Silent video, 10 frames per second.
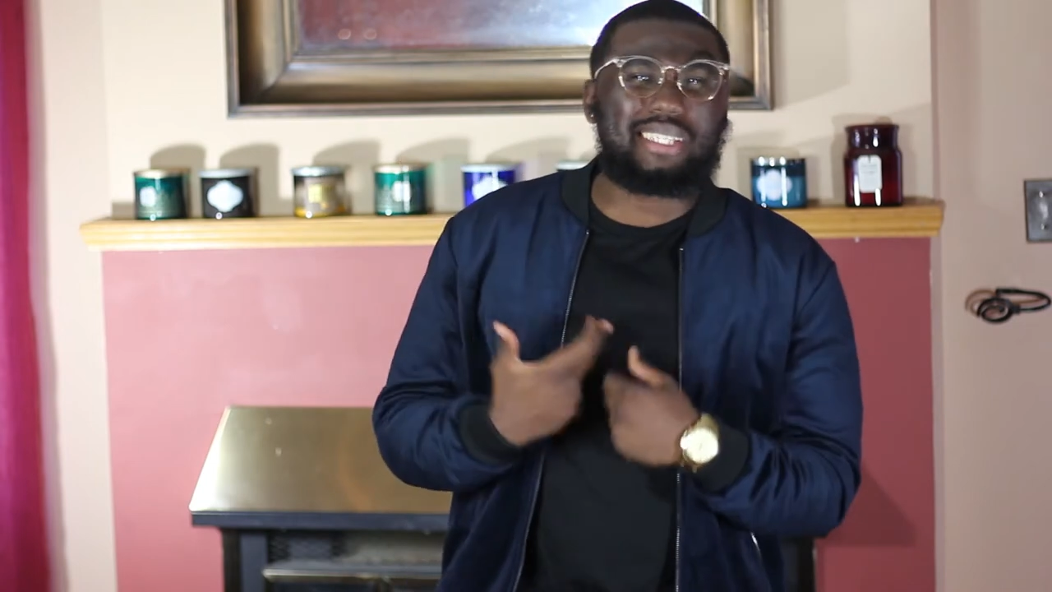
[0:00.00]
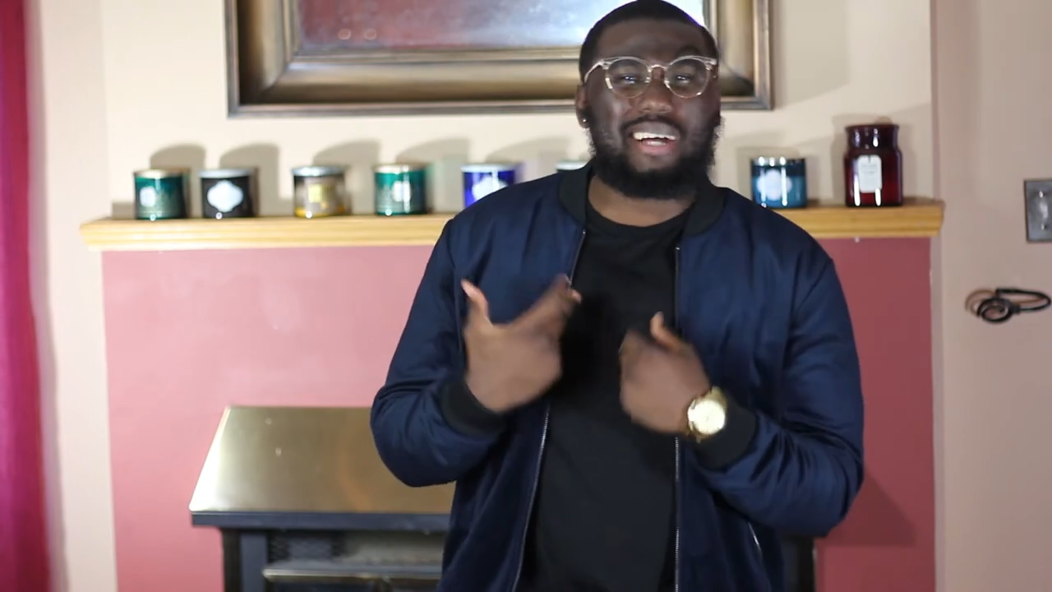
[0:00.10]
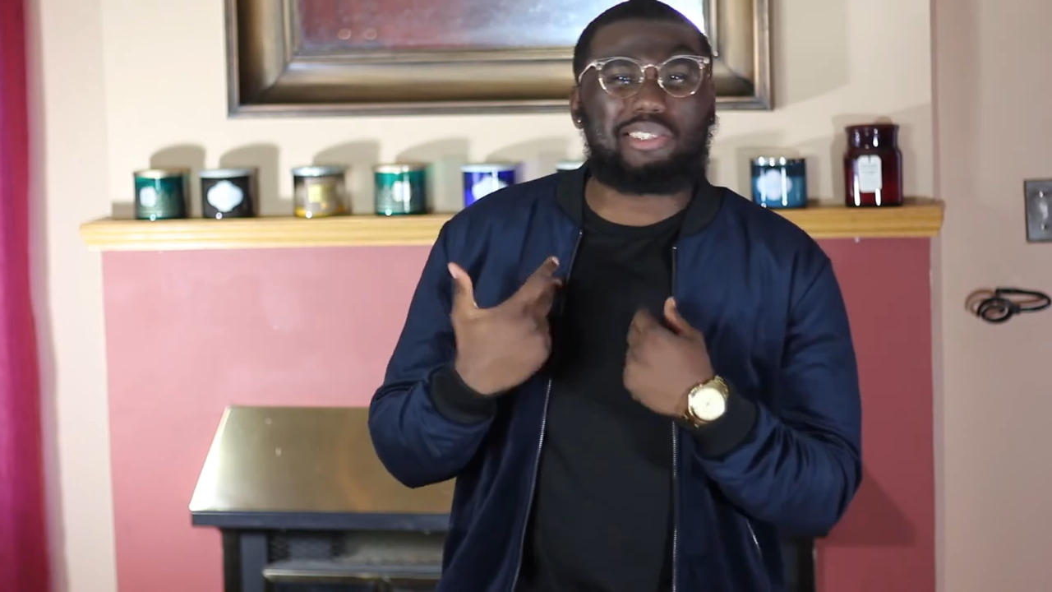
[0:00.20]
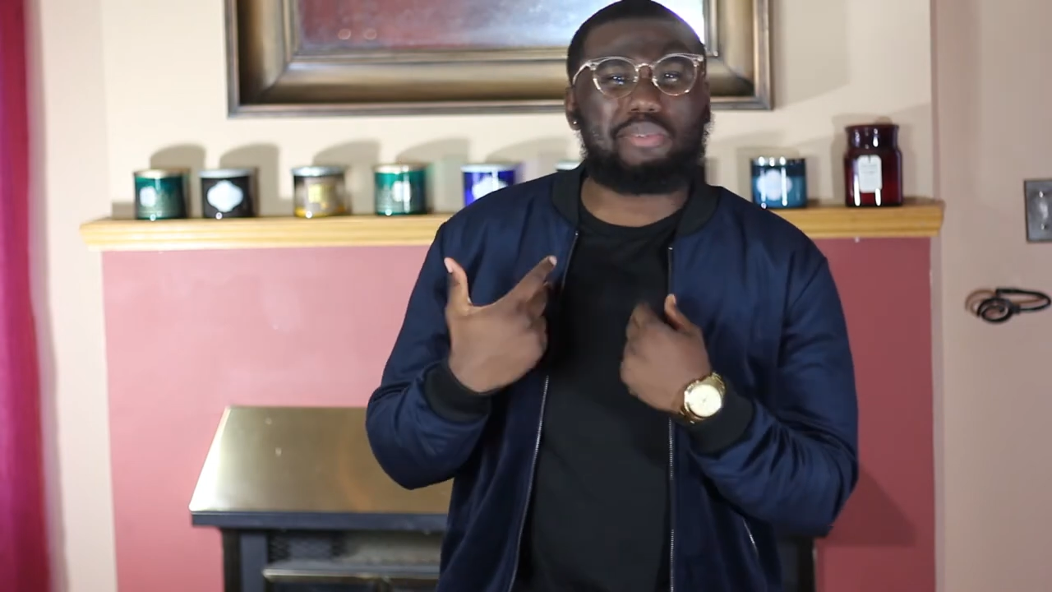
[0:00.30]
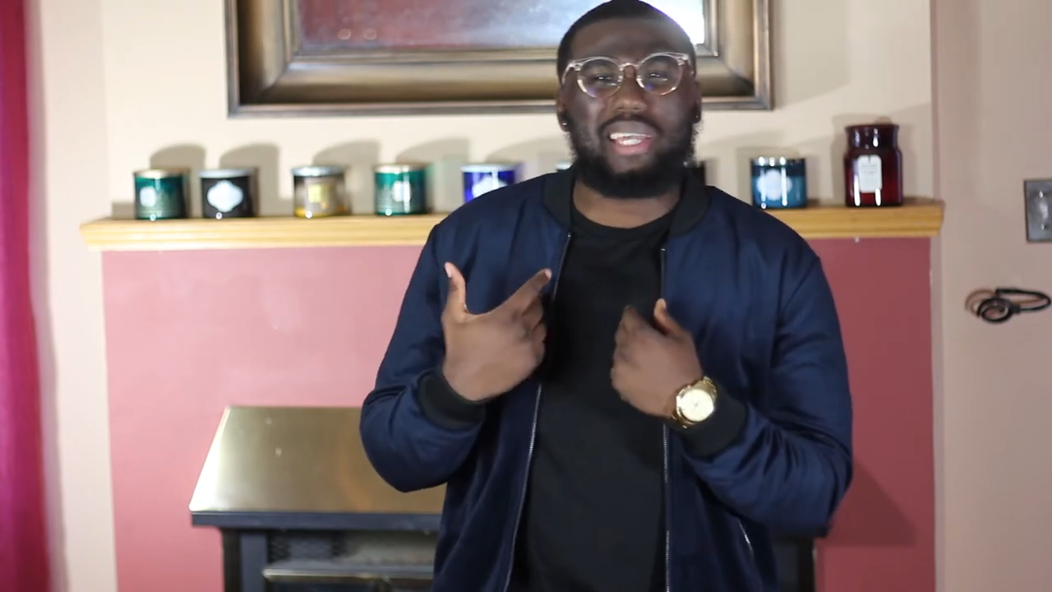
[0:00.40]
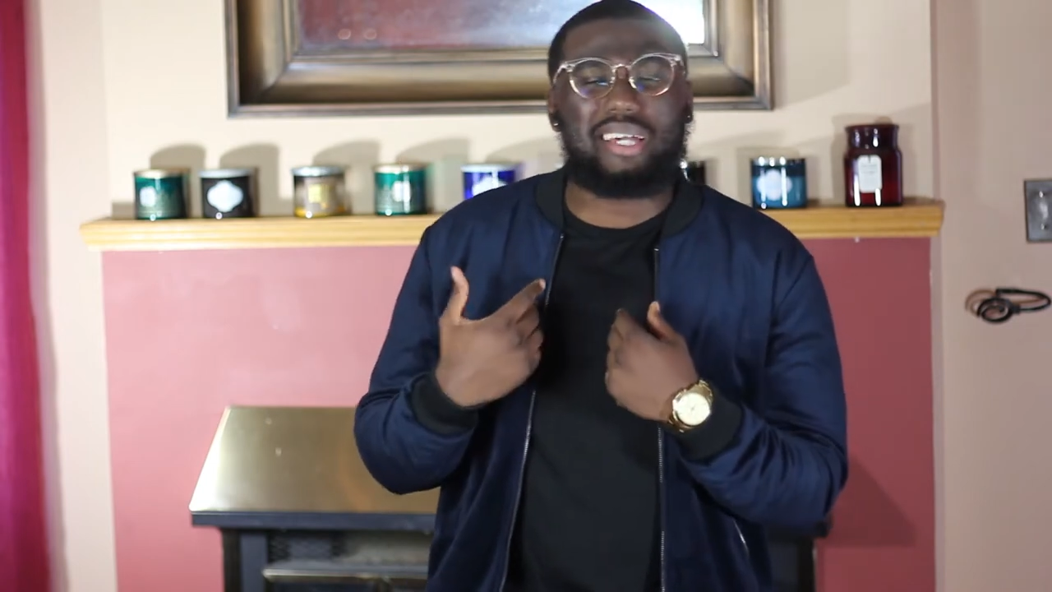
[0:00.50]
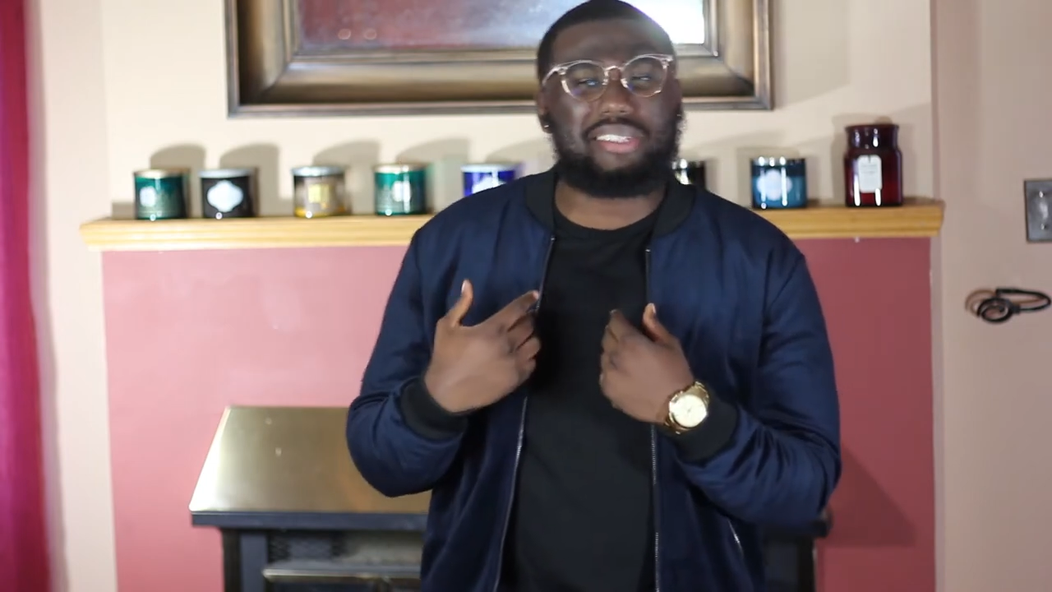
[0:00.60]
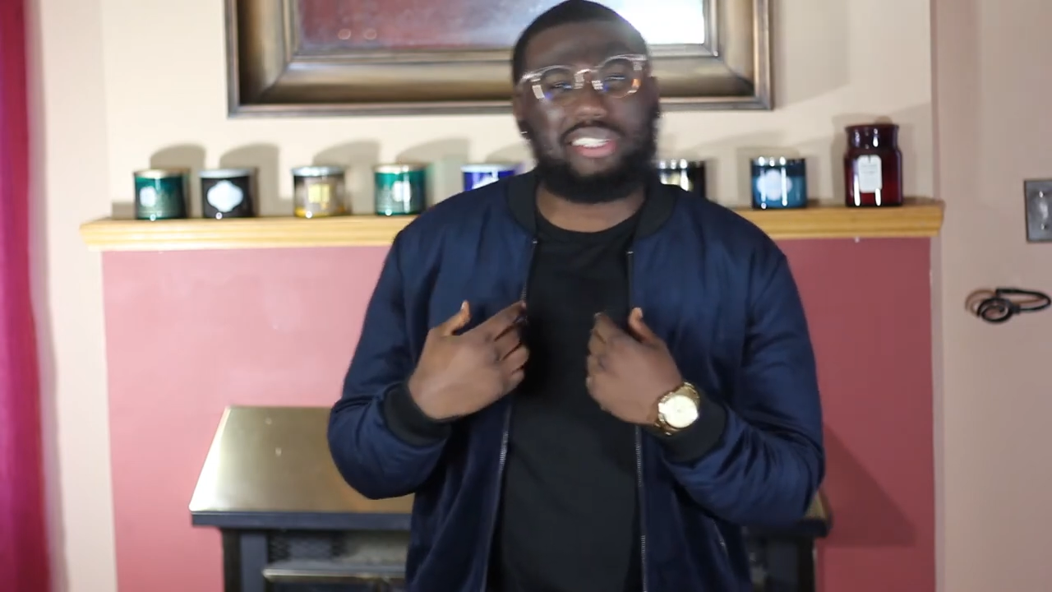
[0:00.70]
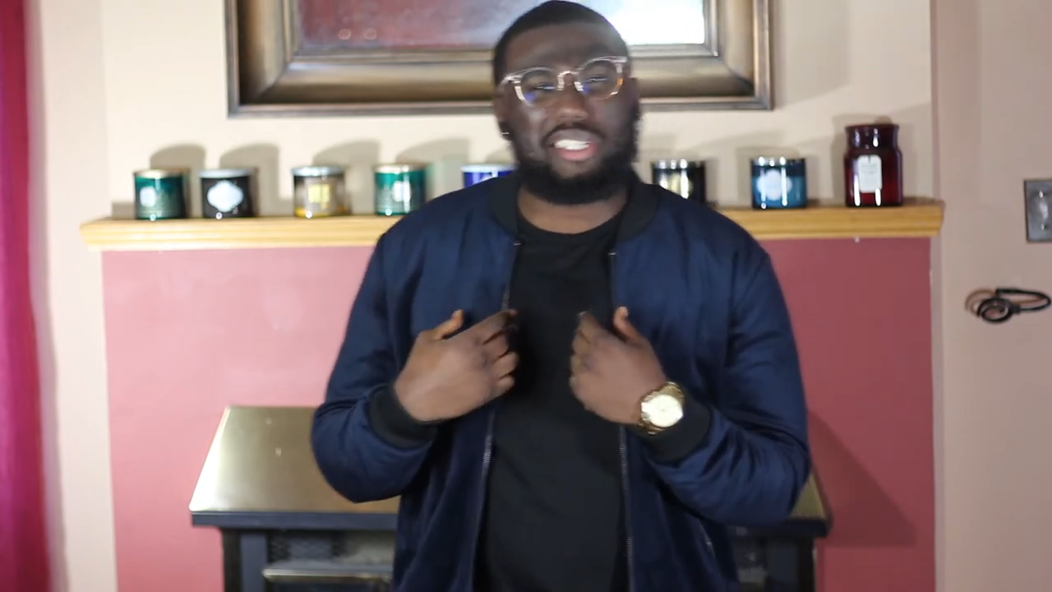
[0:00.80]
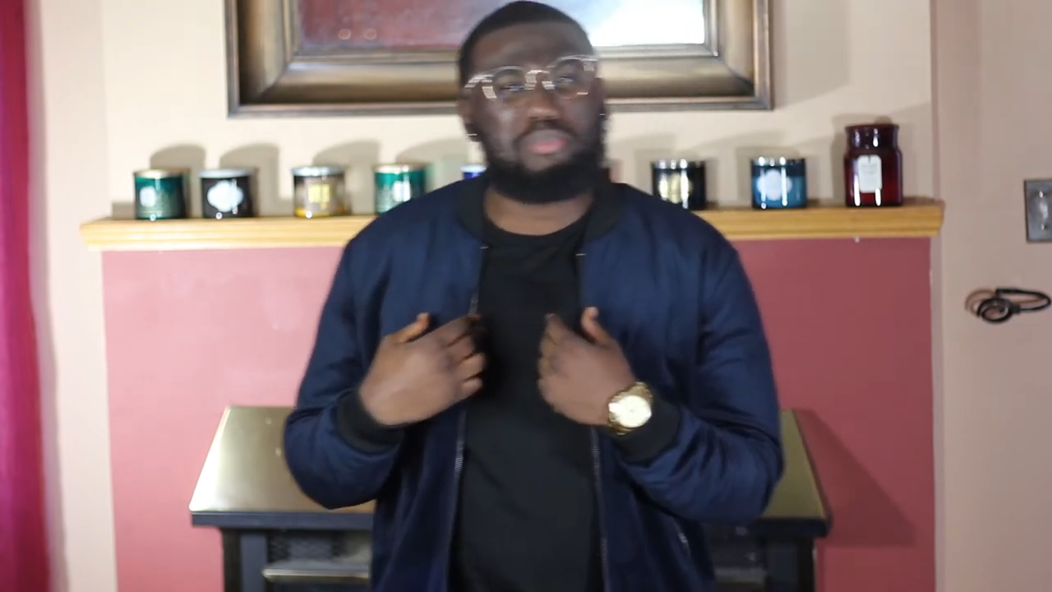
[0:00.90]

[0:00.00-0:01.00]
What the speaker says: style to me underneath